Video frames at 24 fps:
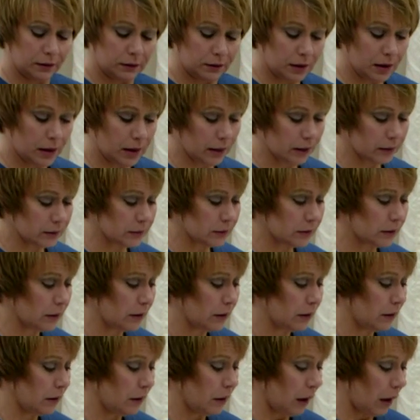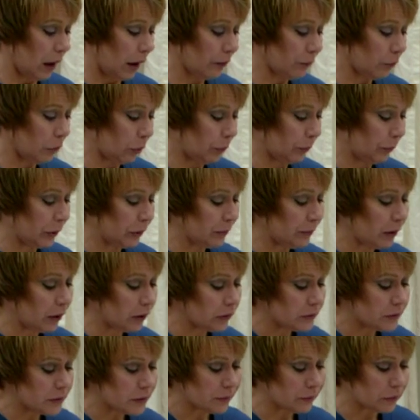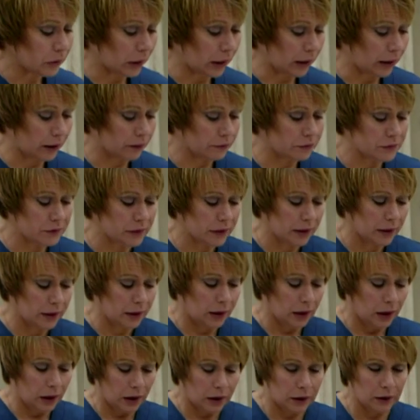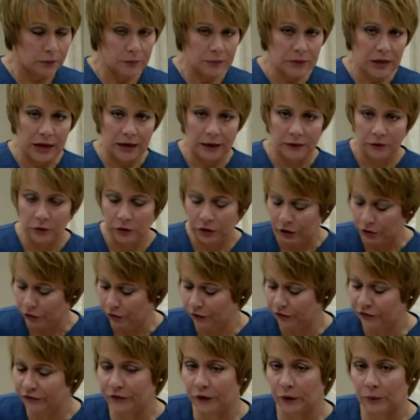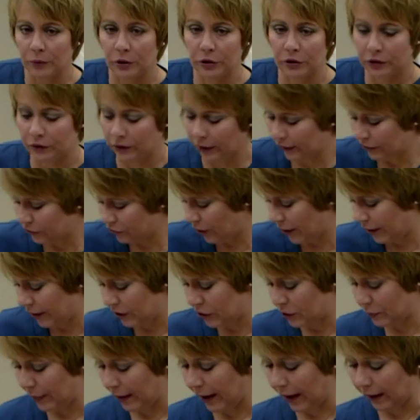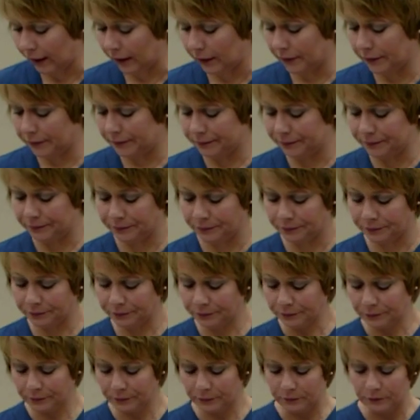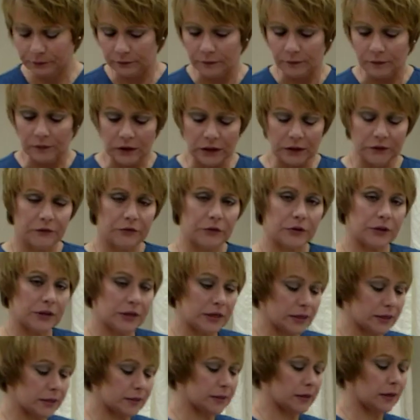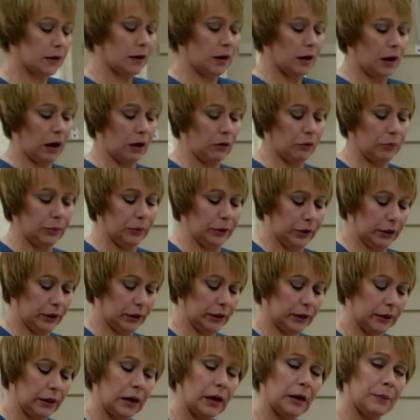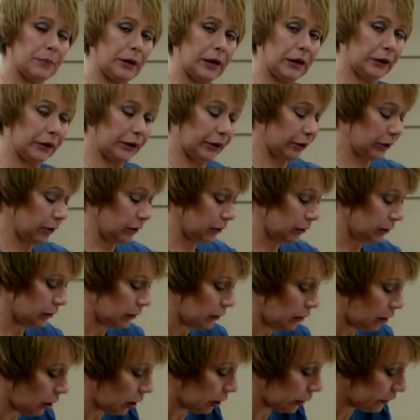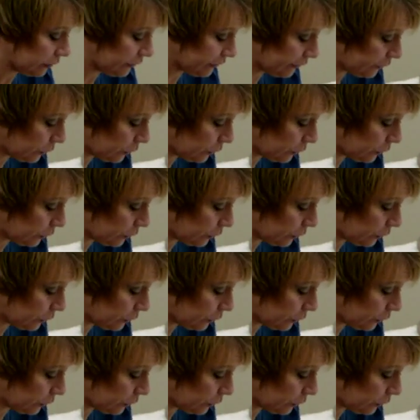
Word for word: Next, I will put on some gloves and obtain the urine from her drainage bag. For this, I'll put a barrier on the